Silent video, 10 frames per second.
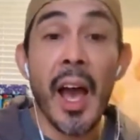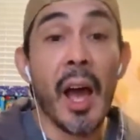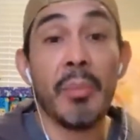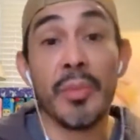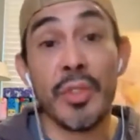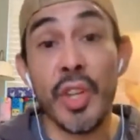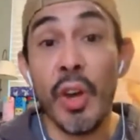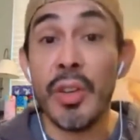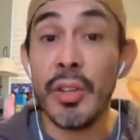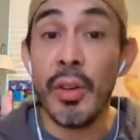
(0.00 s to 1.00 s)
Um,
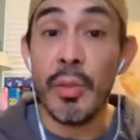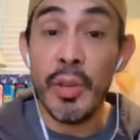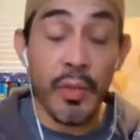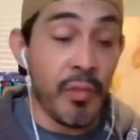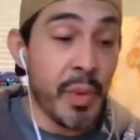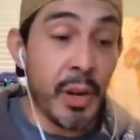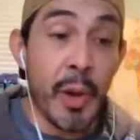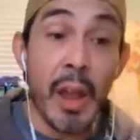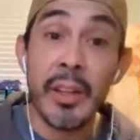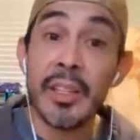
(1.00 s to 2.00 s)
Joe, you know, you, have been
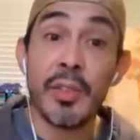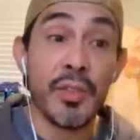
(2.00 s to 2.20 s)
around us.